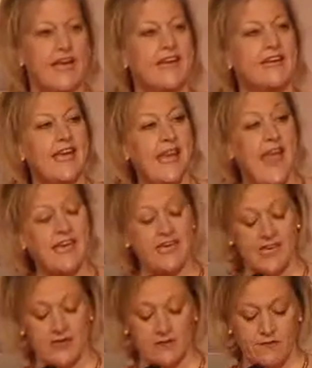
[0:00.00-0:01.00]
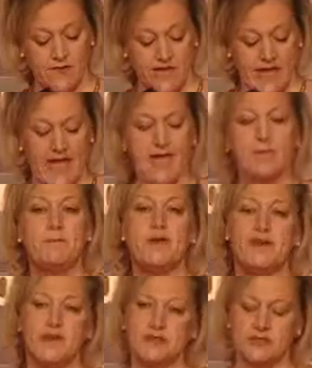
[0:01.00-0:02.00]
And can I give a
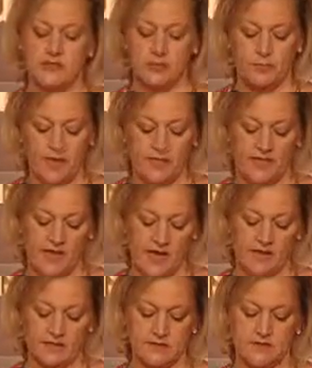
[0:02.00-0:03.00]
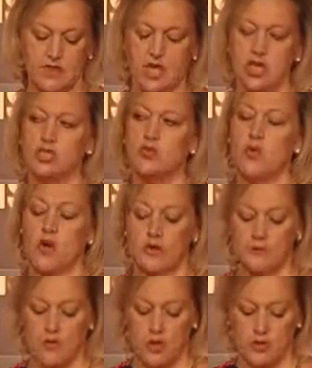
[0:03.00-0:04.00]
personal big thanks to
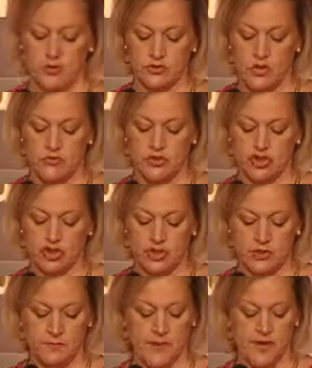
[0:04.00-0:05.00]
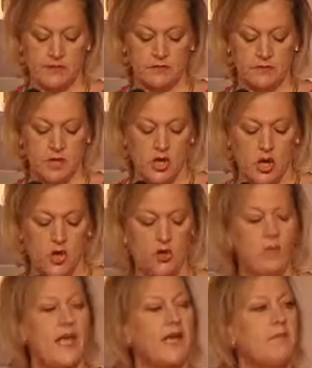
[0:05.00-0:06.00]
all of those on the judging panel
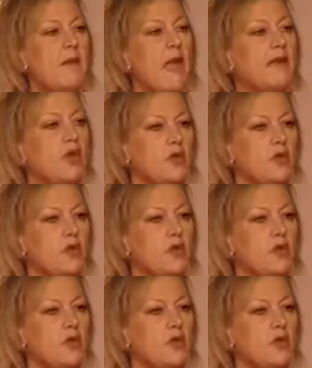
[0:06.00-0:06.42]
who made my